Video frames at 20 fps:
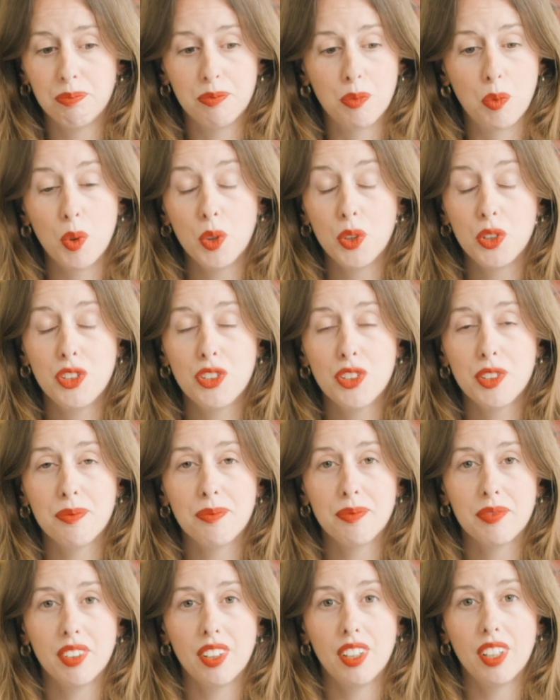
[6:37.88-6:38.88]
wood,
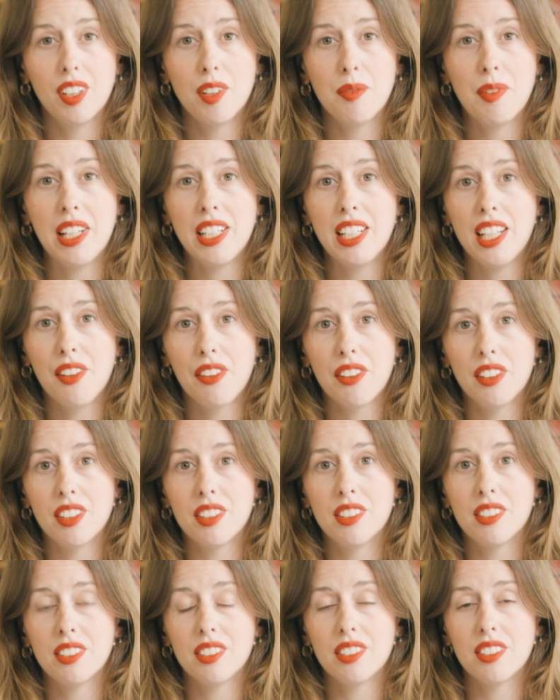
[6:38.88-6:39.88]
any
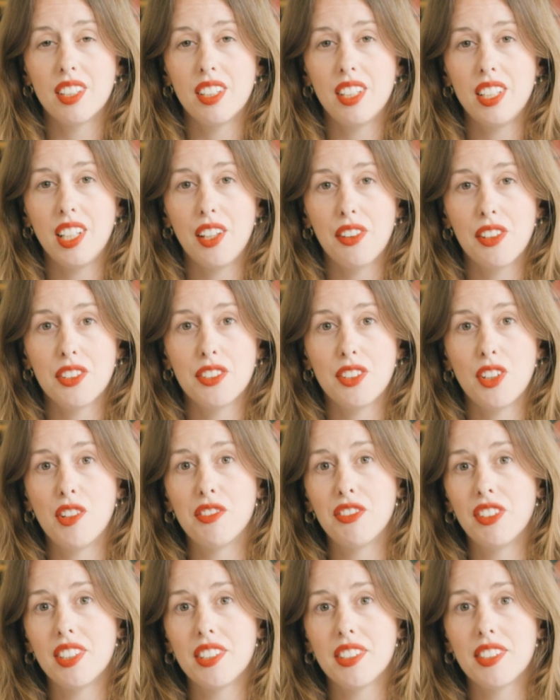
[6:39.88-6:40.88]
other
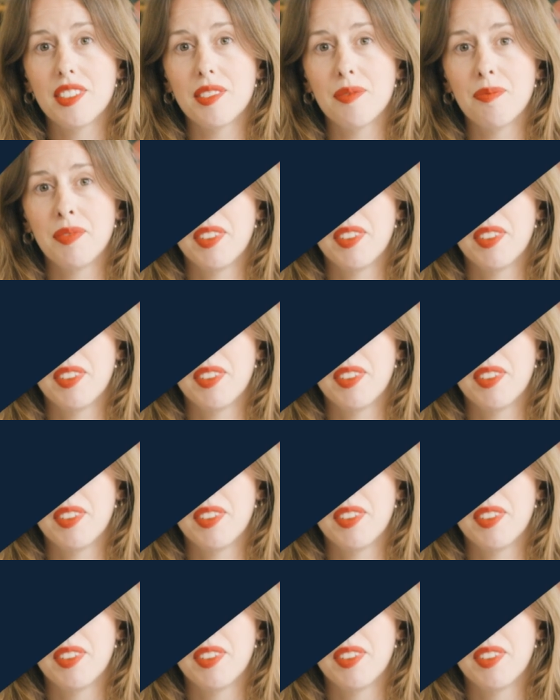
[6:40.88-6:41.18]
surface.